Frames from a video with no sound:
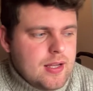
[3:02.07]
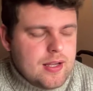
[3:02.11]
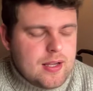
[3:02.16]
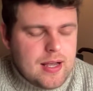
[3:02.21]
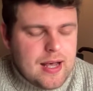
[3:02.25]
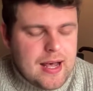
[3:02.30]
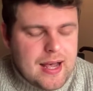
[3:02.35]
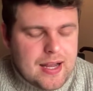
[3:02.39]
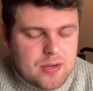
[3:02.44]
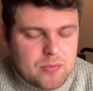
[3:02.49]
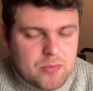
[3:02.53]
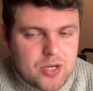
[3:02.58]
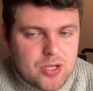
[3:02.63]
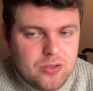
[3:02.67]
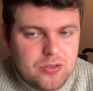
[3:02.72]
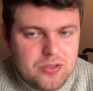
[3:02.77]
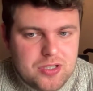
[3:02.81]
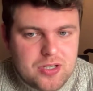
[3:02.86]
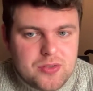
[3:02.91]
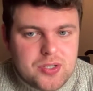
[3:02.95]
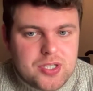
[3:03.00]
And we
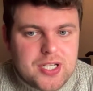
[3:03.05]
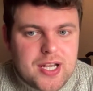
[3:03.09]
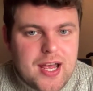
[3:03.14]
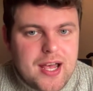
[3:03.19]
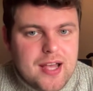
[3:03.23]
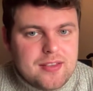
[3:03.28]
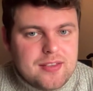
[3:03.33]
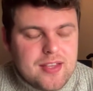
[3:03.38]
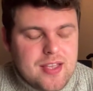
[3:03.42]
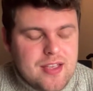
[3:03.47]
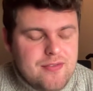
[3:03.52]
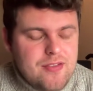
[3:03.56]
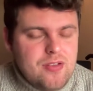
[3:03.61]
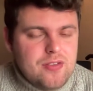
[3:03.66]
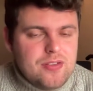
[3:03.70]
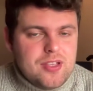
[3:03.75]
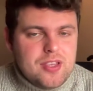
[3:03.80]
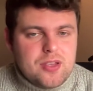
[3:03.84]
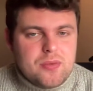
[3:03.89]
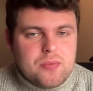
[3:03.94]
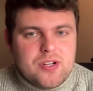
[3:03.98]
also said that if you
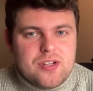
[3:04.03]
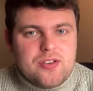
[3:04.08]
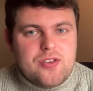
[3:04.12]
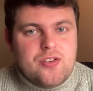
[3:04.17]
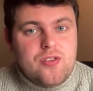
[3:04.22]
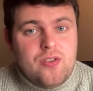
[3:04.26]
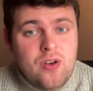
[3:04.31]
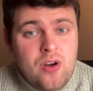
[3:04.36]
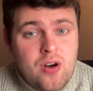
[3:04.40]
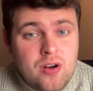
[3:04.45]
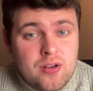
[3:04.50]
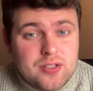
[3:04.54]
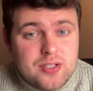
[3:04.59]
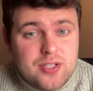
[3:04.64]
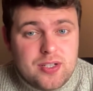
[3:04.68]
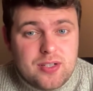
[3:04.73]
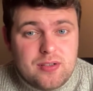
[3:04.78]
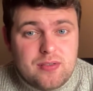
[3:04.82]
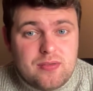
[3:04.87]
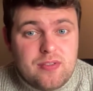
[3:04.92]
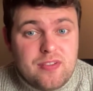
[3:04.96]
think the word
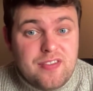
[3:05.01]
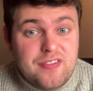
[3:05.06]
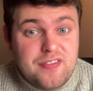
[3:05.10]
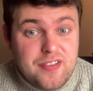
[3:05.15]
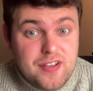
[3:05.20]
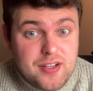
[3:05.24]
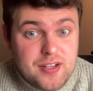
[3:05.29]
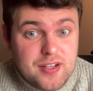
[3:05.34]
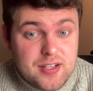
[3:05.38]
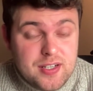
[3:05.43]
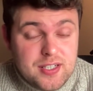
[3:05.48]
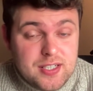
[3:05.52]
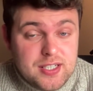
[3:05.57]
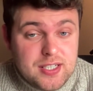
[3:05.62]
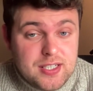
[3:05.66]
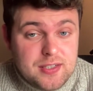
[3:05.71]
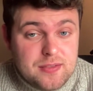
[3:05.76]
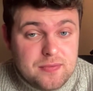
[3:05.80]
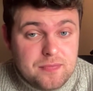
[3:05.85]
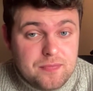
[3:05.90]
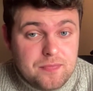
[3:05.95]
not
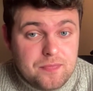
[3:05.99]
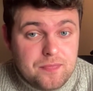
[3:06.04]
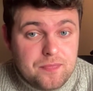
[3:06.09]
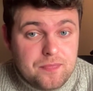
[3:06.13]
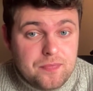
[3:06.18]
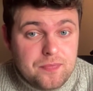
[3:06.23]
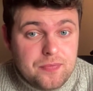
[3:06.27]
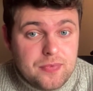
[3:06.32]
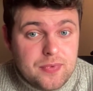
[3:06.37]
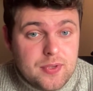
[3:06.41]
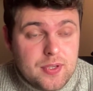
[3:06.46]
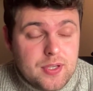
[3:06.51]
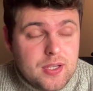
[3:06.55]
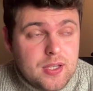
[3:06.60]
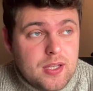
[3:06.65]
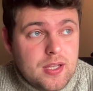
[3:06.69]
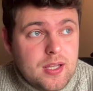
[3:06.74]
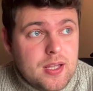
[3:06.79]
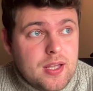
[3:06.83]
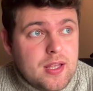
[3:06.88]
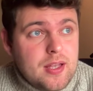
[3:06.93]
refers,
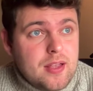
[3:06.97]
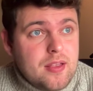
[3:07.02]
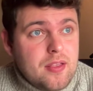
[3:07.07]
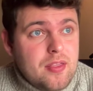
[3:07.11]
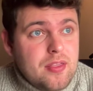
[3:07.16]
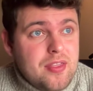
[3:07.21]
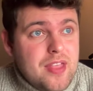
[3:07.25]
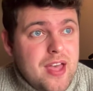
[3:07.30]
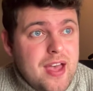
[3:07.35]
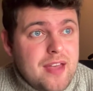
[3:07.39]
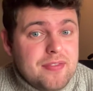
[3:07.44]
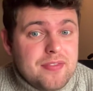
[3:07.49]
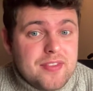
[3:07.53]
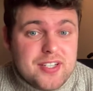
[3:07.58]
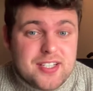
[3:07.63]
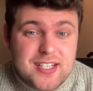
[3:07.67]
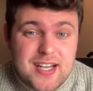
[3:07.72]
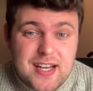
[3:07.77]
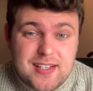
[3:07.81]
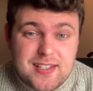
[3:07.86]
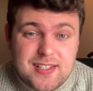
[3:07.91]
then the
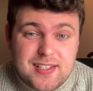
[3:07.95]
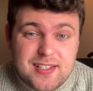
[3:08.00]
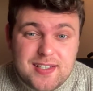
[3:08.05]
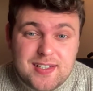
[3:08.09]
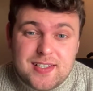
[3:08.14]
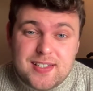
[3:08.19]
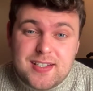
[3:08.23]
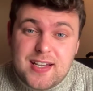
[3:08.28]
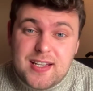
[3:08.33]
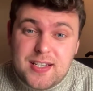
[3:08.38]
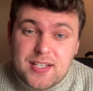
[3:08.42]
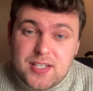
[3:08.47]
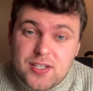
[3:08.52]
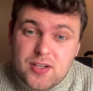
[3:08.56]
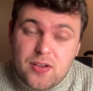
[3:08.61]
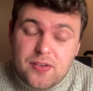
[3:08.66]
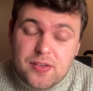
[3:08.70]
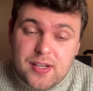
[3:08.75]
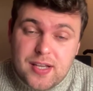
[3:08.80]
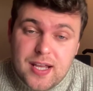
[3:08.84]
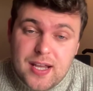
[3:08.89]
sentence, it is
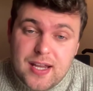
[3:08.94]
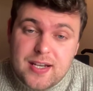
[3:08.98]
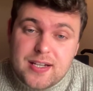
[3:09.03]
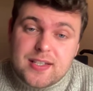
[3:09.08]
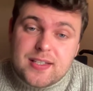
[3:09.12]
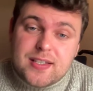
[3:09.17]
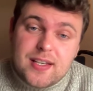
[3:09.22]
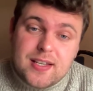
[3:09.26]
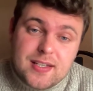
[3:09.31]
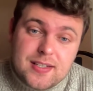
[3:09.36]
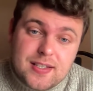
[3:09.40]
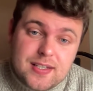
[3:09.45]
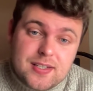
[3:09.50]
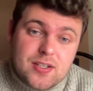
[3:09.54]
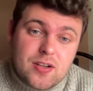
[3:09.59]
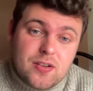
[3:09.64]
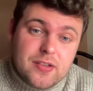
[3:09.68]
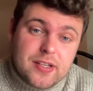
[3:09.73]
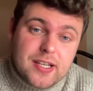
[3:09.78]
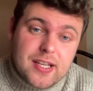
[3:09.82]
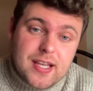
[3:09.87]
not the case that it is
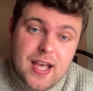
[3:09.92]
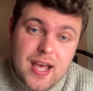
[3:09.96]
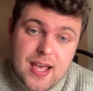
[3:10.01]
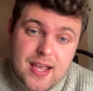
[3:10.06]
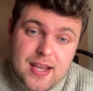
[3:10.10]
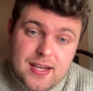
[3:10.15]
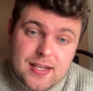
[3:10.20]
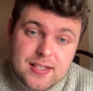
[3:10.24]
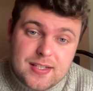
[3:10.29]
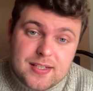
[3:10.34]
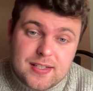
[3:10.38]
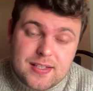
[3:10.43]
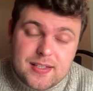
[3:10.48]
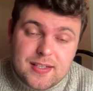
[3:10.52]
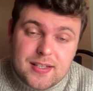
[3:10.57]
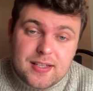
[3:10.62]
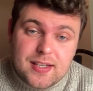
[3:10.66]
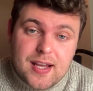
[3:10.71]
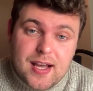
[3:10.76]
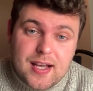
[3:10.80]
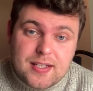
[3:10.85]
not the case
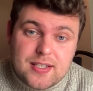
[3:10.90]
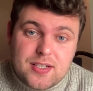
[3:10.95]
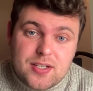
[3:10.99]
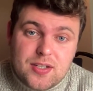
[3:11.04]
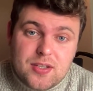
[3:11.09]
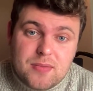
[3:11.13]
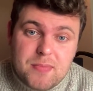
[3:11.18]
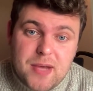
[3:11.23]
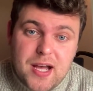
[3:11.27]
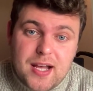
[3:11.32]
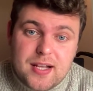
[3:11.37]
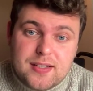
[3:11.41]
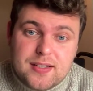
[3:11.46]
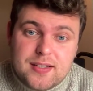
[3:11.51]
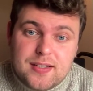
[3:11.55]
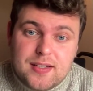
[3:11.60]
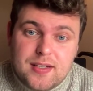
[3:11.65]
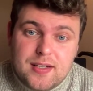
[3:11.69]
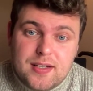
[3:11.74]
that the cat is on the mat,